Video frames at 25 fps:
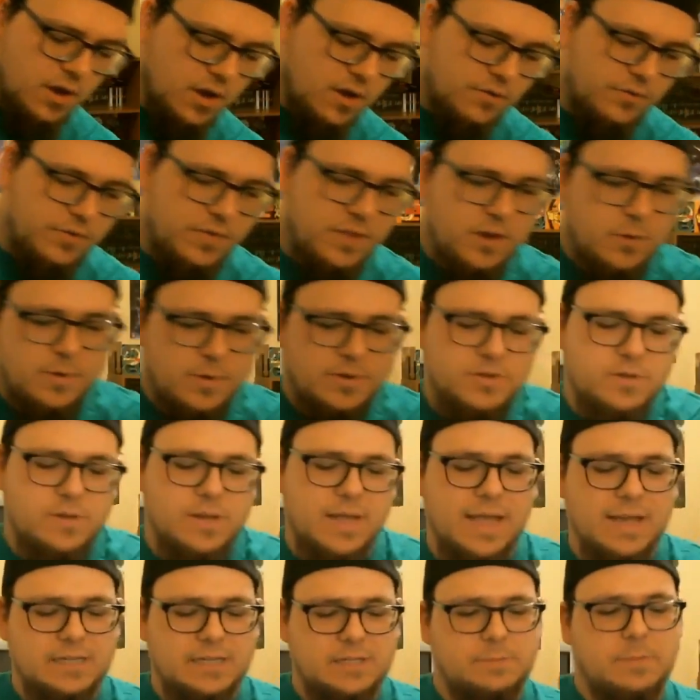For the original
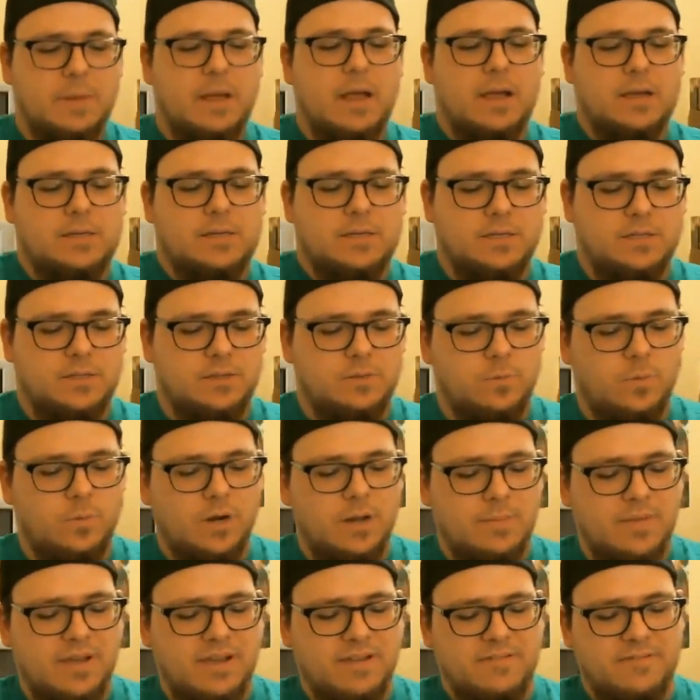Xbox, this is one
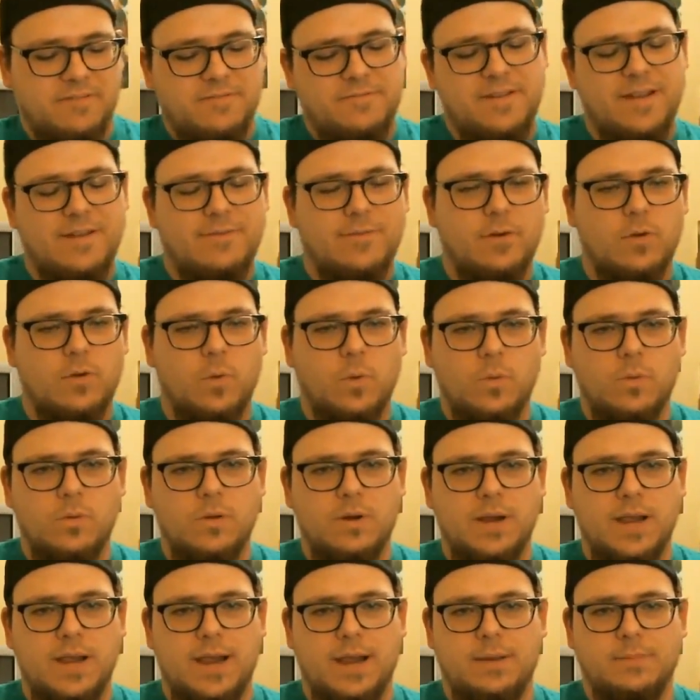of my favorite
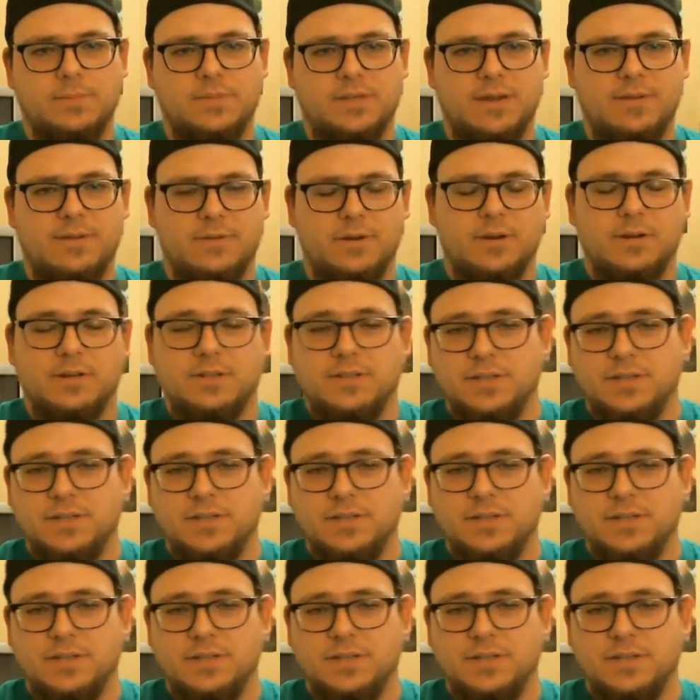horror games ever.